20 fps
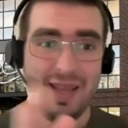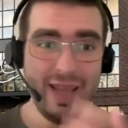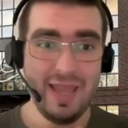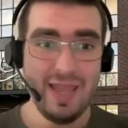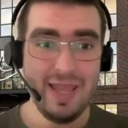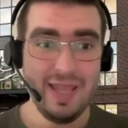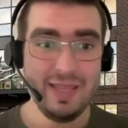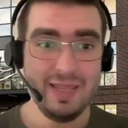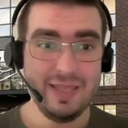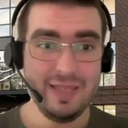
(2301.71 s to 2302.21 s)

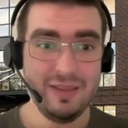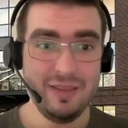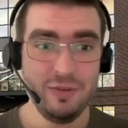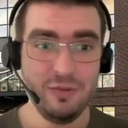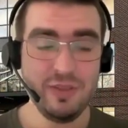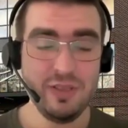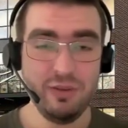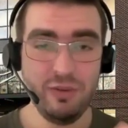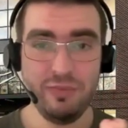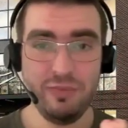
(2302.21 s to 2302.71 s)
and
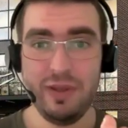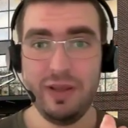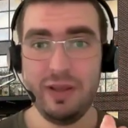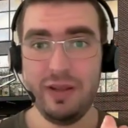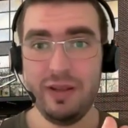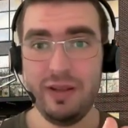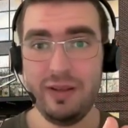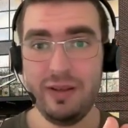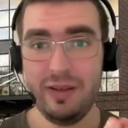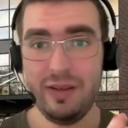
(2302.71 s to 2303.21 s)
using of
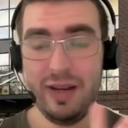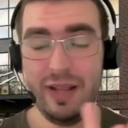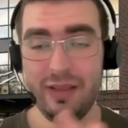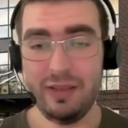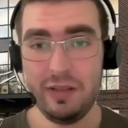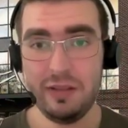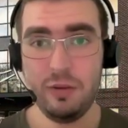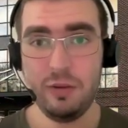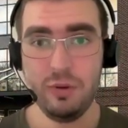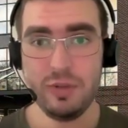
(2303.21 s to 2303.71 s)

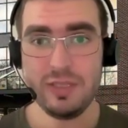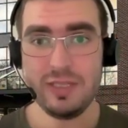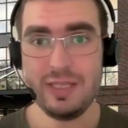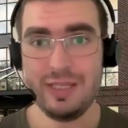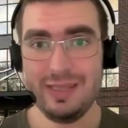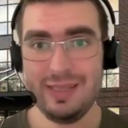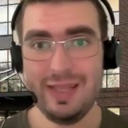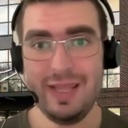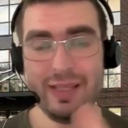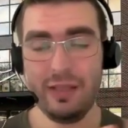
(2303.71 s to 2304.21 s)
reentrant locks
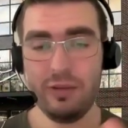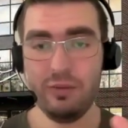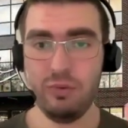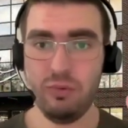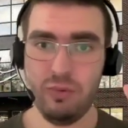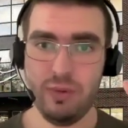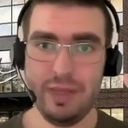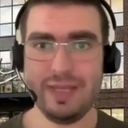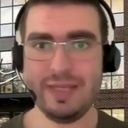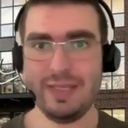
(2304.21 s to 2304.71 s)
led
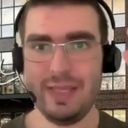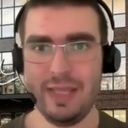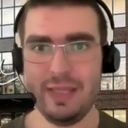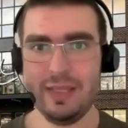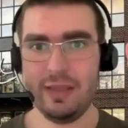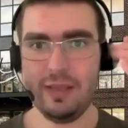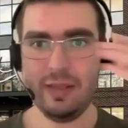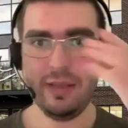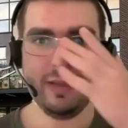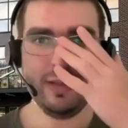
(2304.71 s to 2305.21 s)
to
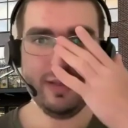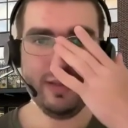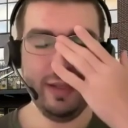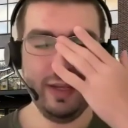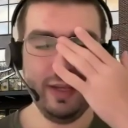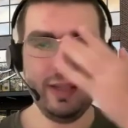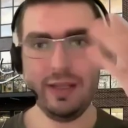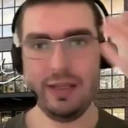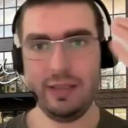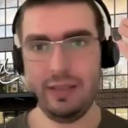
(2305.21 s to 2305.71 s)
extended
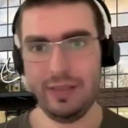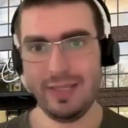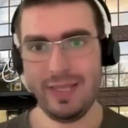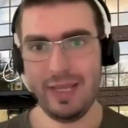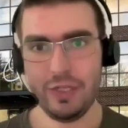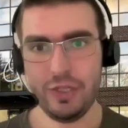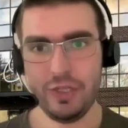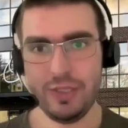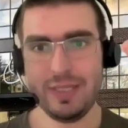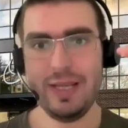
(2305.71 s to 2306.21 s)
critical
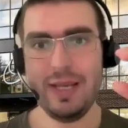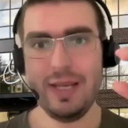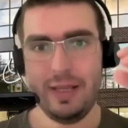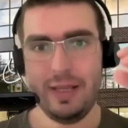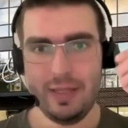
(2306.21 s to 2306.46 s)
sections